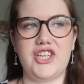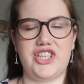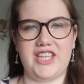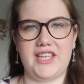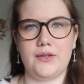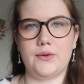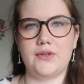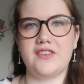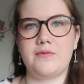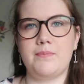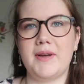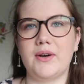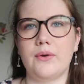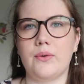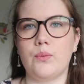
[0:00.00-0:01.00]
S.H.I.E.L.D. have
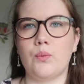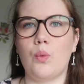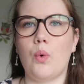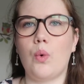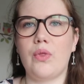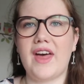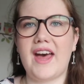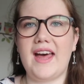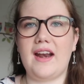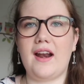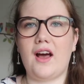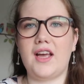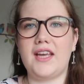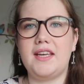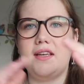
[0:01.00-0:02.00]
built their
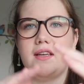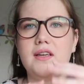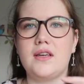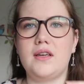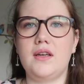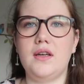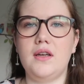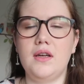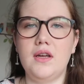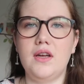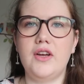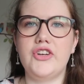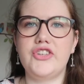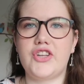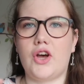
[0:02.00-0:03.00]
like
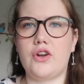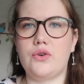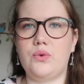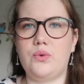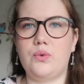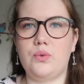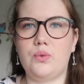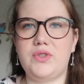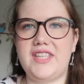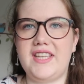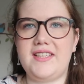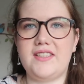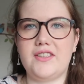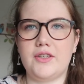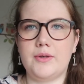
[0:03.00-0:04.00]
tunnel
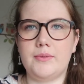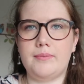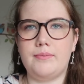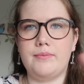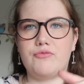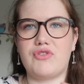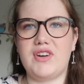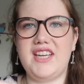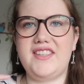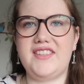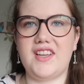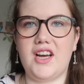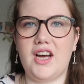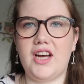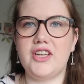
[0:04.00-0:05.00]
system
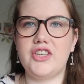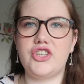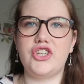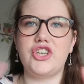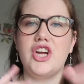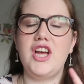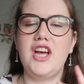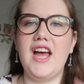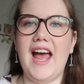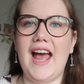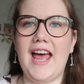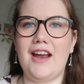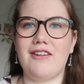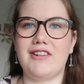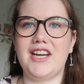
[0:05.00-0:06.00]
research
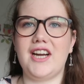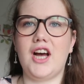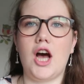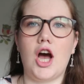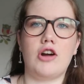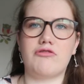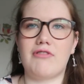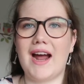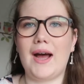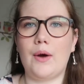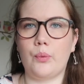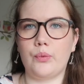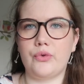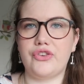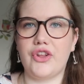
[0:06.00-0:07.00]
area
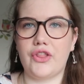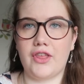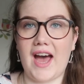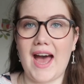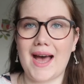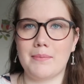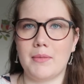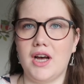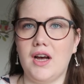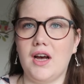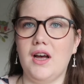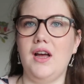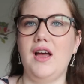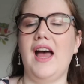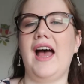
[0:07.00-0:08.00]
around the
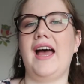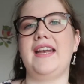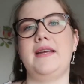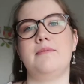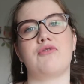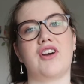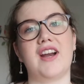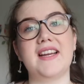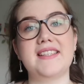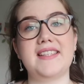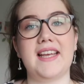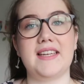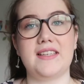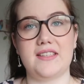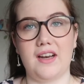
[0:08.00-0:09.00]
hammer, and he breaks
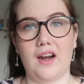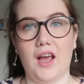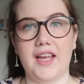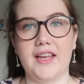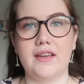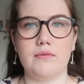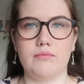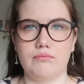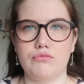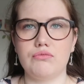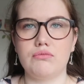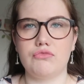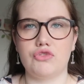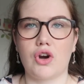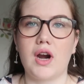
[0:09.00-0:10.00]
in to like
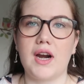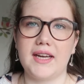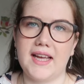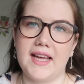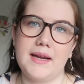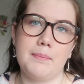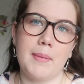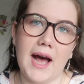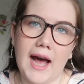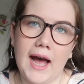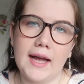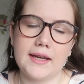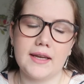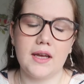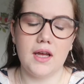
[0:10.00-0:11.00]
try and get it
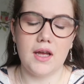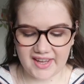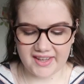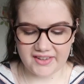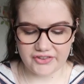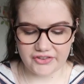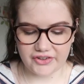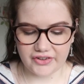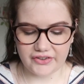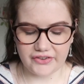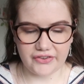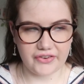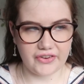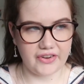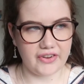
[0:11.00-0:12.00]
back. It's
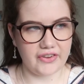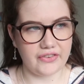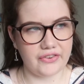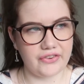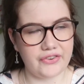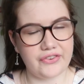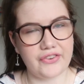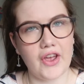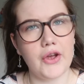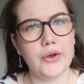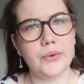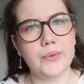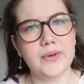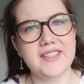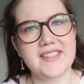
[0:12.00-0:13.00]
just
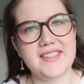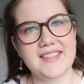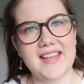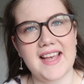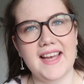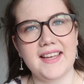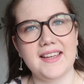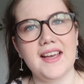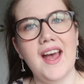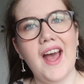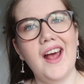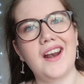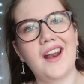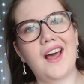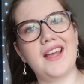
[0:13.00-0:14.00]
so sick.
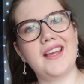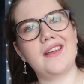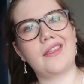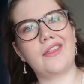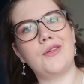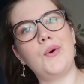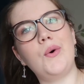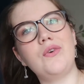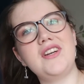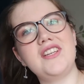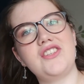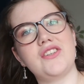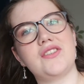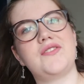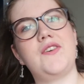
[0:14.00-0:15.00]
Like, Thor
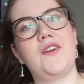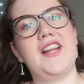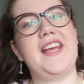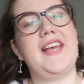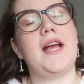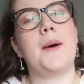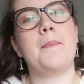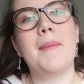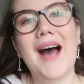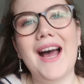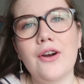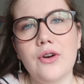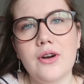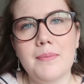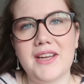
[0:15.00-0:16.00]
is just fully a
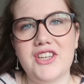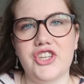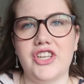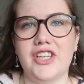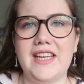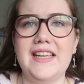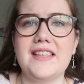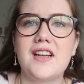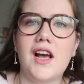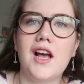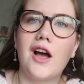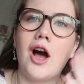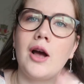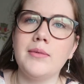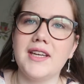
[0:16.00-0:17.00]
man on a mission. He's
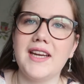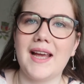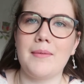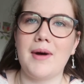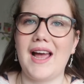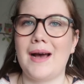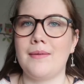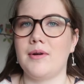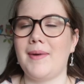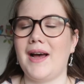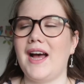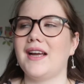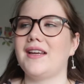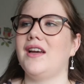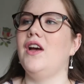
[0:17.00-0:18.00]
like, I'm gonna get my hammer
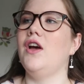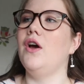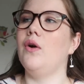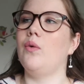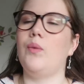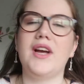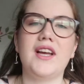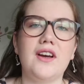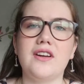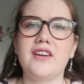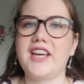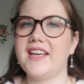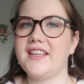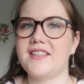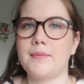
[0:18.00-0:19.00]
back, we're gonna
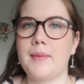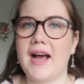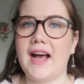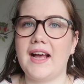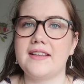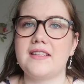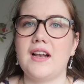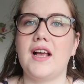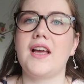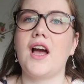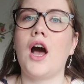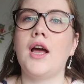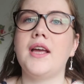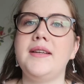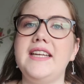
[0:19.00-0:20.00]
kick some ass, like
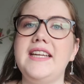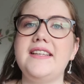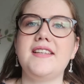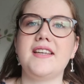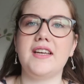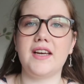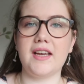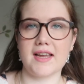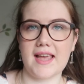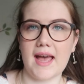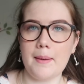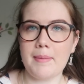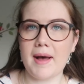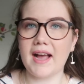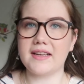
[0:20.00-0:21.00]
I need to
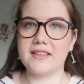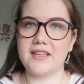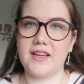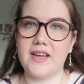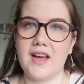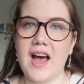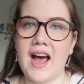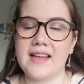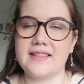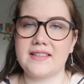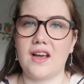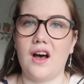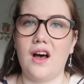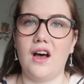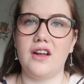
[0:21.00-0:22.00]
get back to
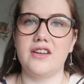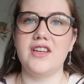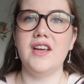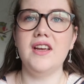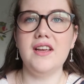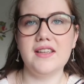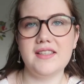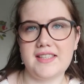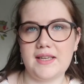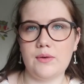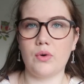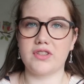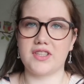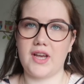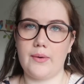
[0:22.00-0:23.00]
Asgard, see
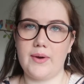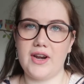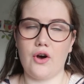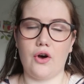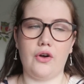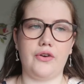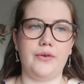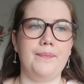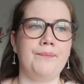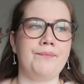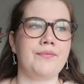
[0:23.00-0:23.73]
what's going on.